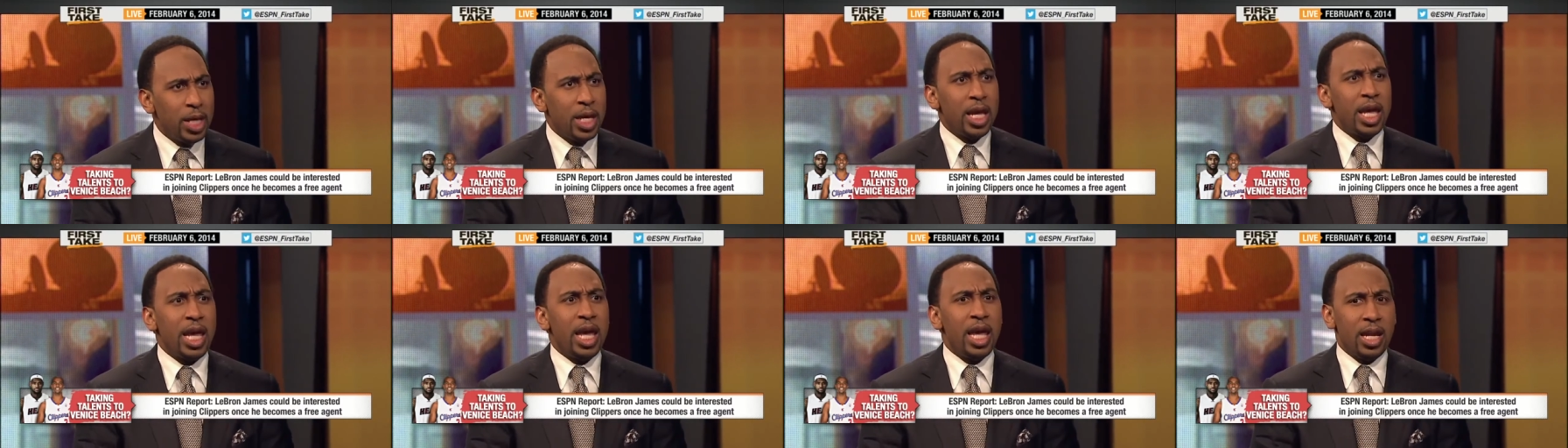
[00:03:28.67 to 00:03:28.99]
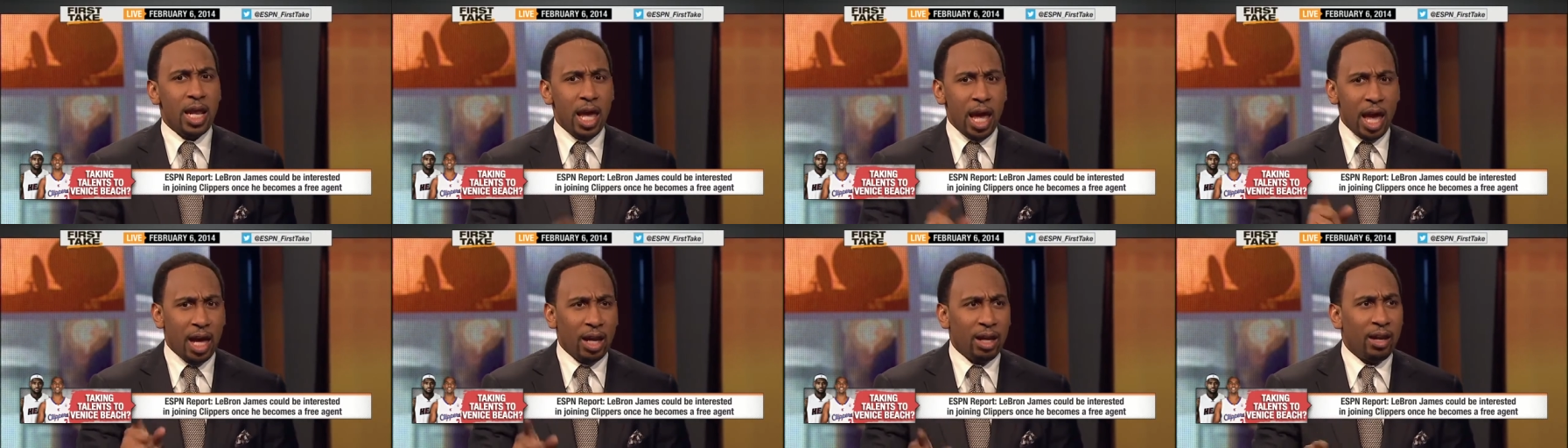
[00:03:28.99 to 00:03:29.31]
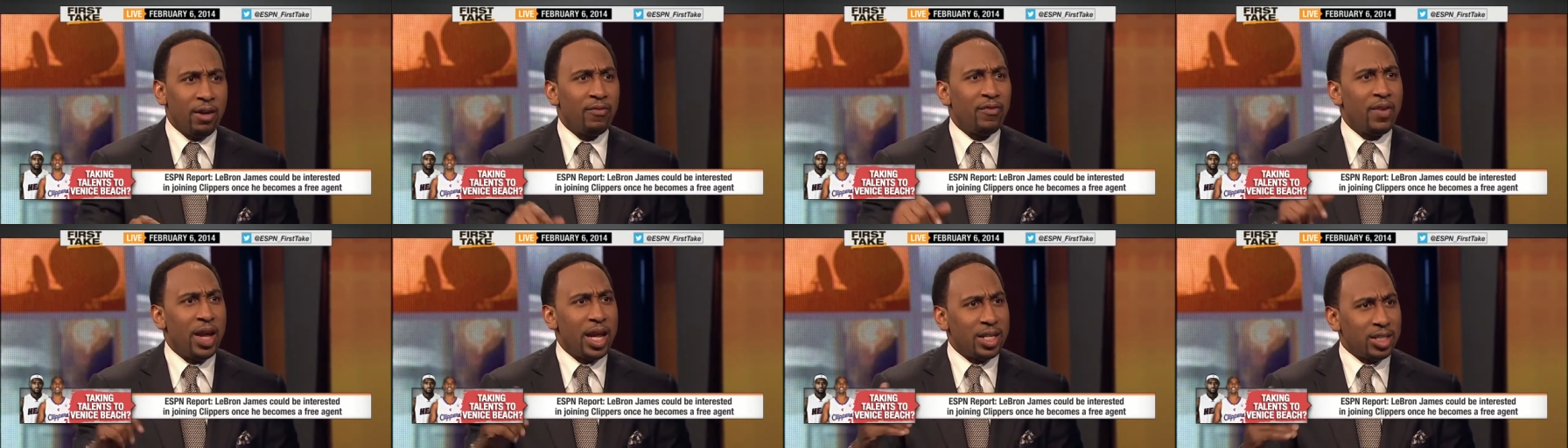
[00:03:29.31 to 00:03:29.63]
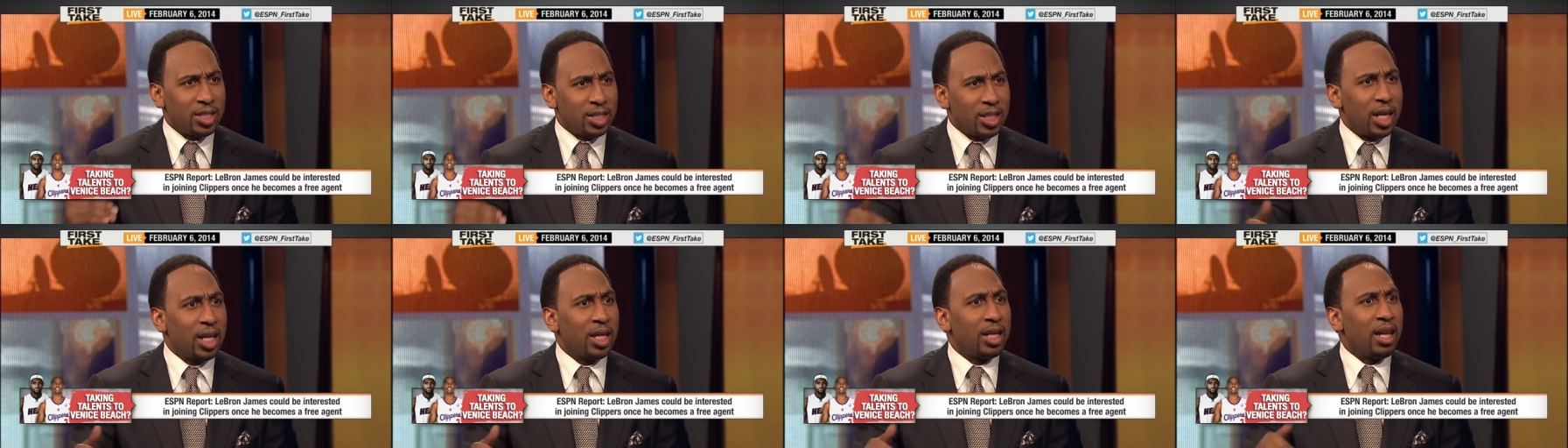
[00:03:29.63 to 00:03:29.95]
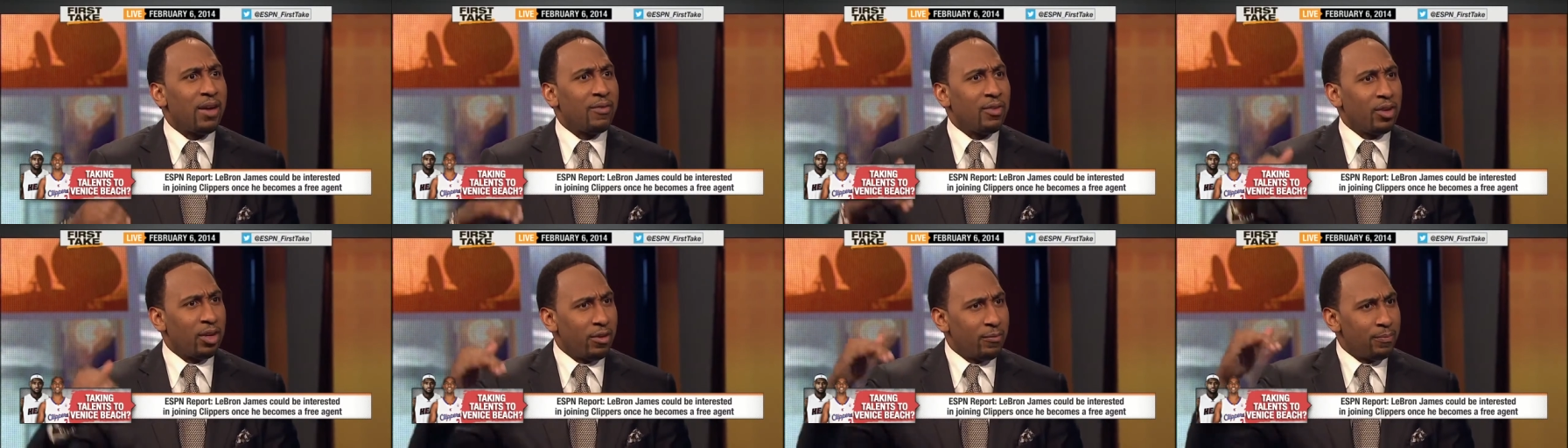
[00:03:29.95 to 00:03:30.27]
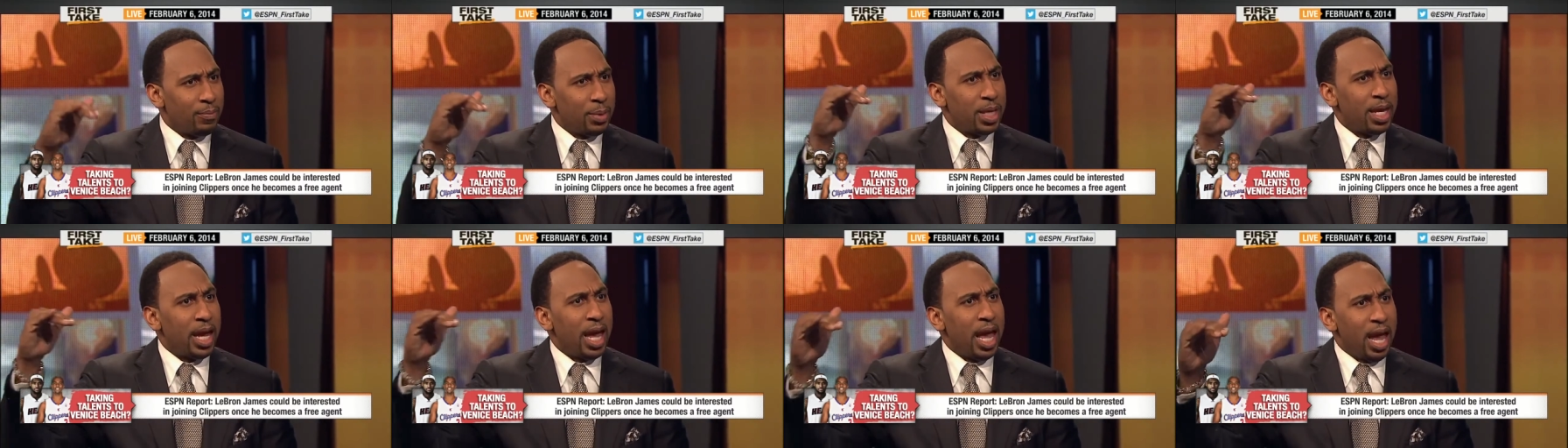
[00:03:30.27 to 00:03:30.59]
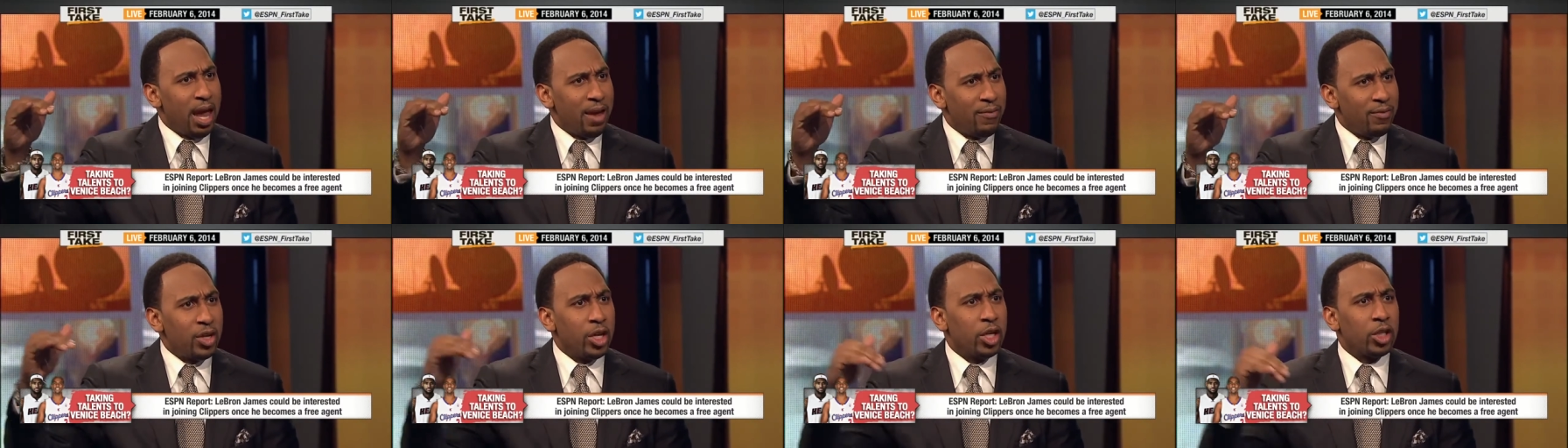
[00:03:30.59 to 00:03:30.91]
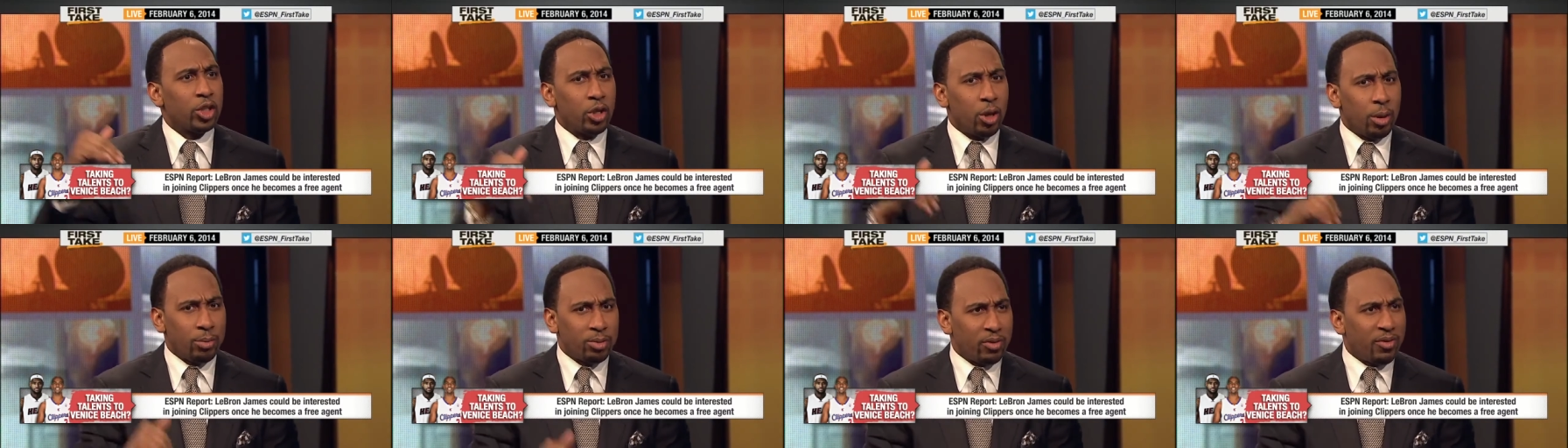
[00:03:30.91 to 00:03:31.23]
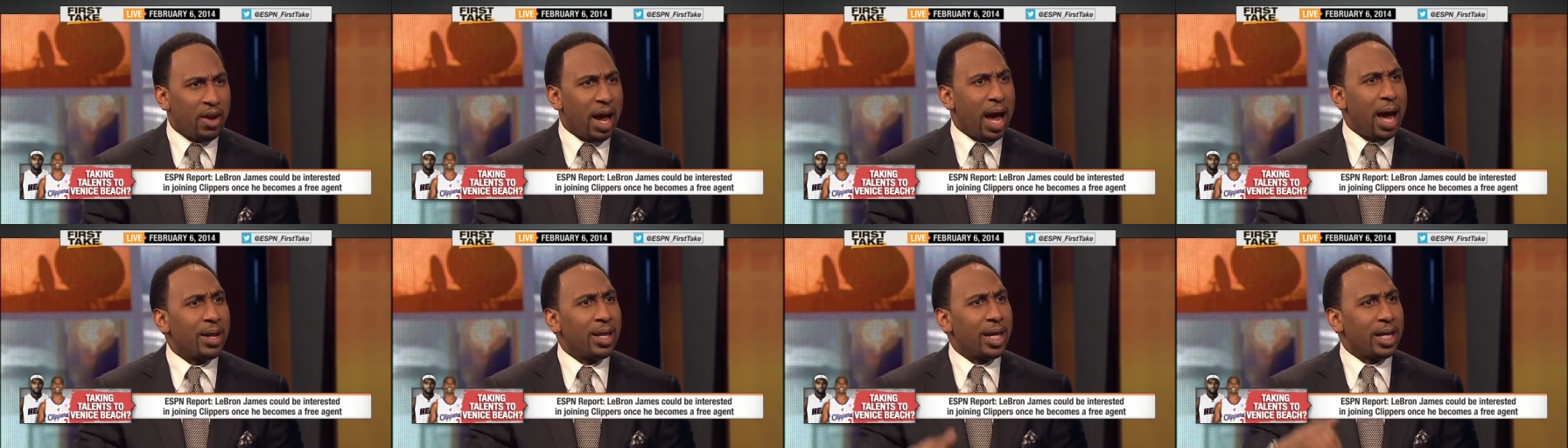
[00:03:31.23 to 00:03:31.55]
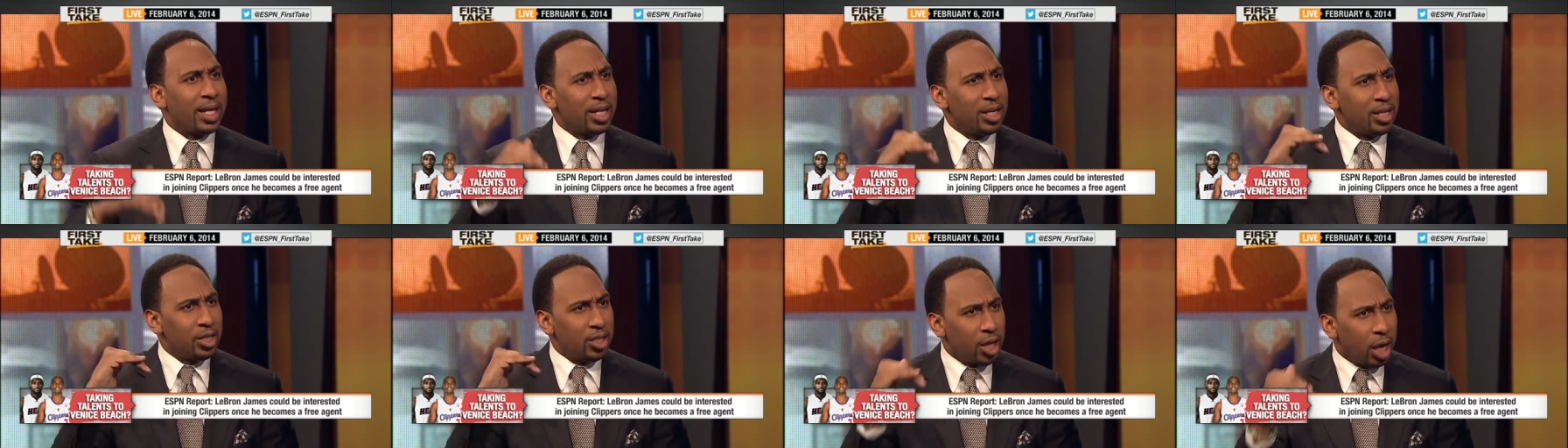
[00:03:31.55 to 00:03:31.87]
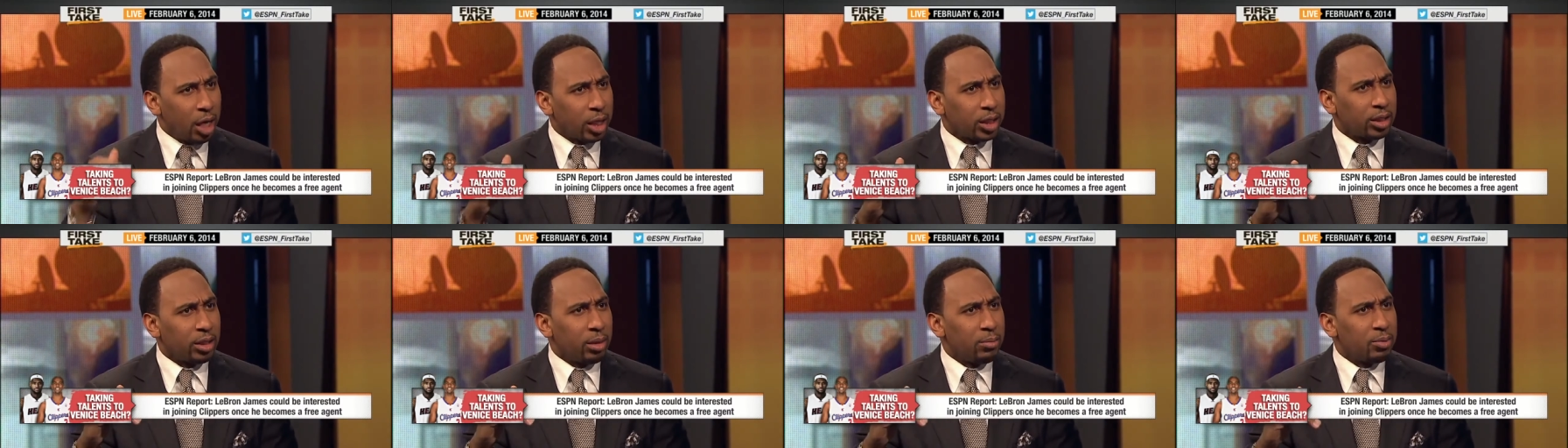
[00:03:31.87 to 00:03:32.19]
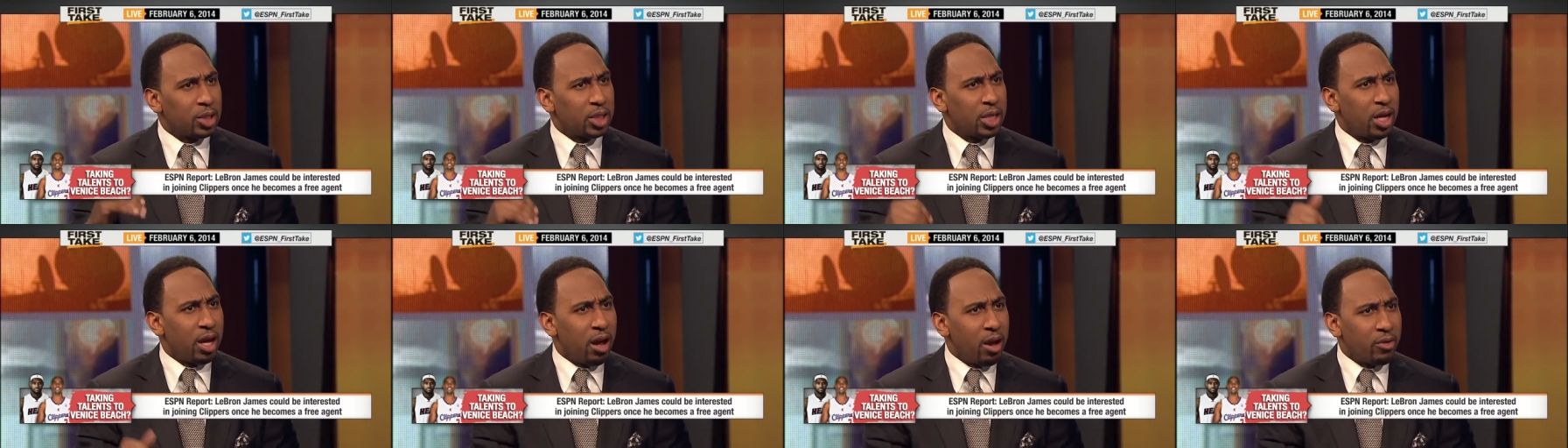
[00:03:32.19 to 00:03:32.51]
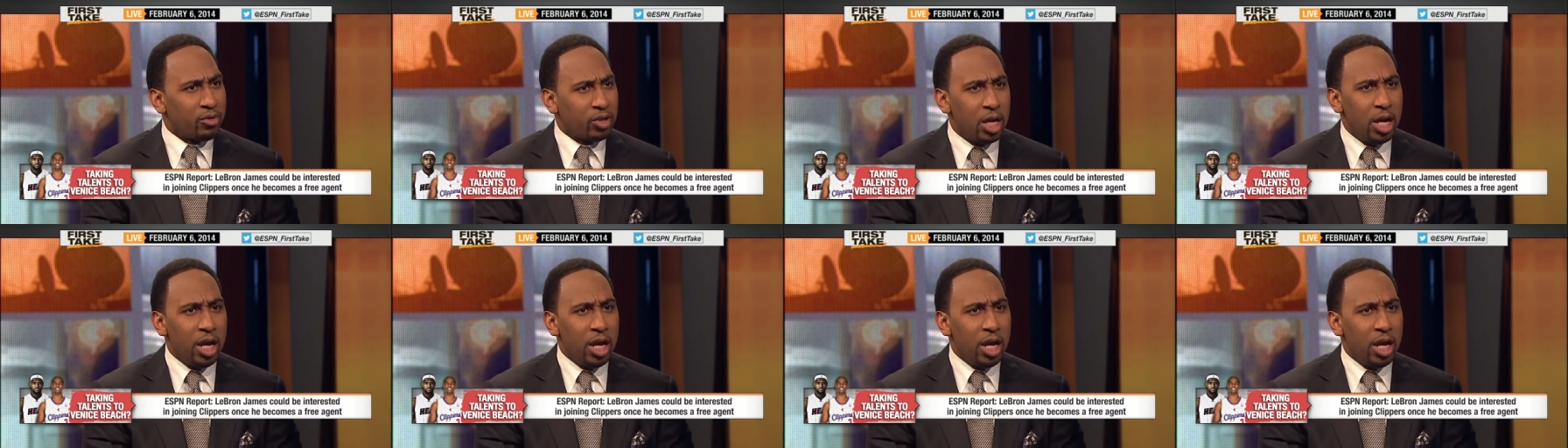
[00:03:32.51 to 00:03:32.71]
It elevates their level of behavior in terms of how they conduct themselves,